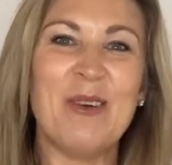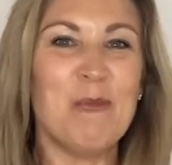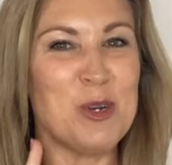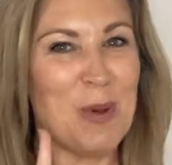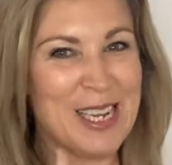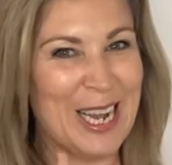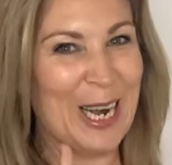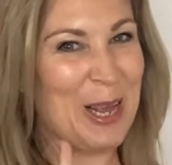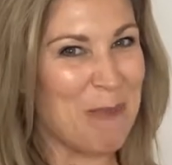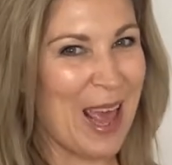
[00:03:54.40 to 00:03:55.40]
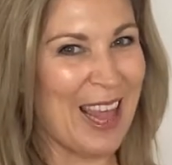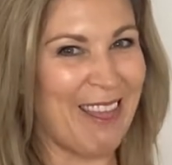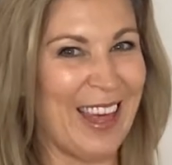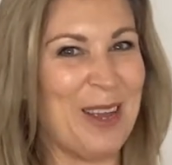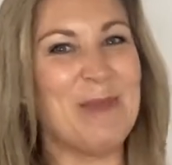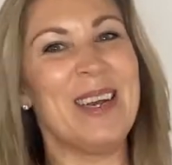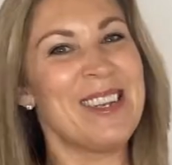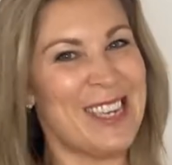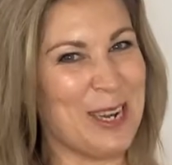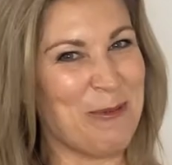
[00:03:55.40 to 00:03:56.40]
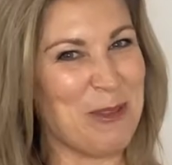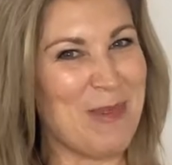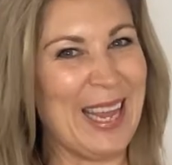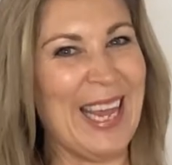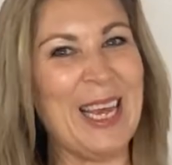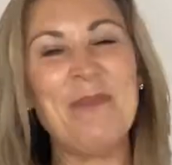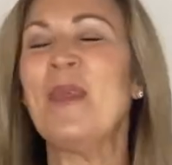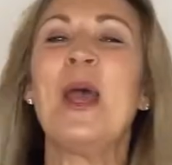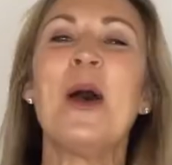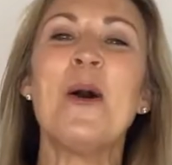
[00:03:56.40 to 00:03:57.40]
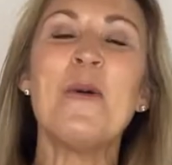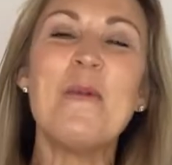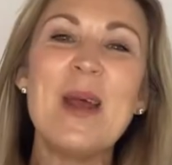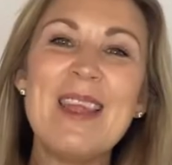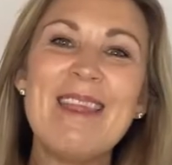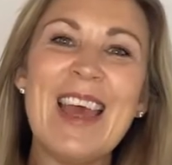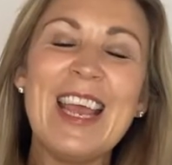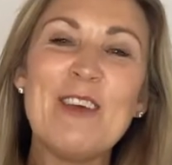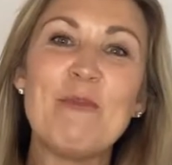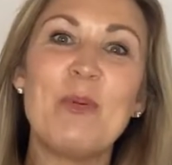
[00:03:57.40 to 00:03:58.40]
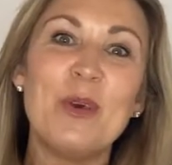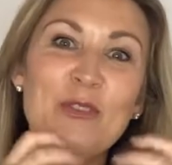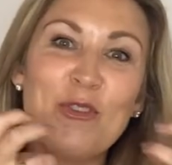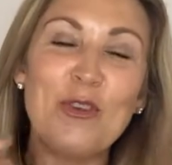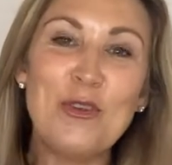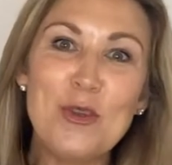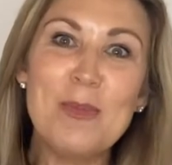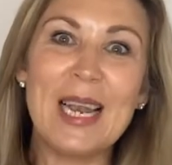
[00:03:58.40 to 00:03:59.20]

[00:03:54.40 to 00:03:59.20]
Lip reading: which might sound like a bad thing, but stick with me here. When they give birth to new